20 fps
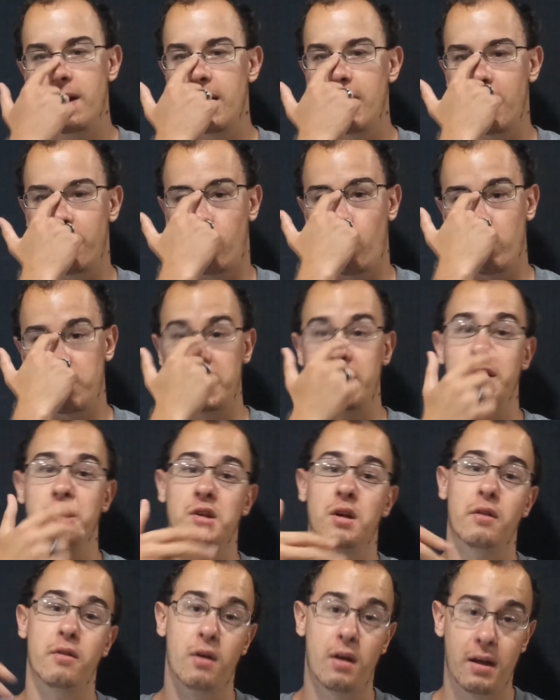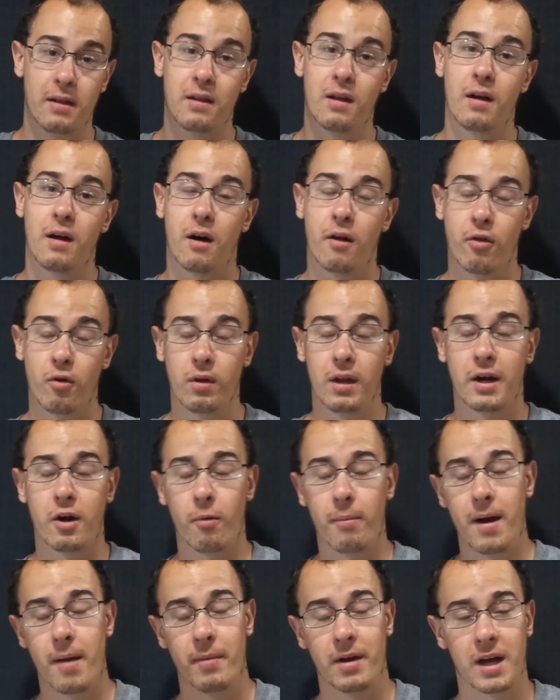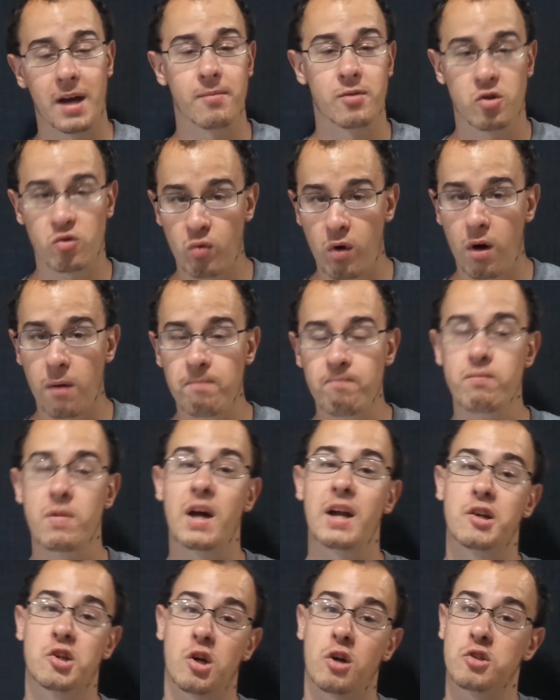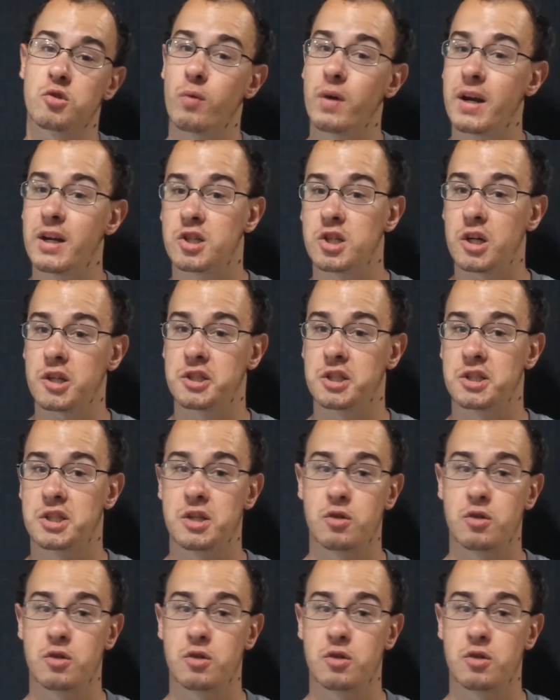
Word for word: And of course, he is on, in the other Lego Batman games as well. And he's also in Injustice.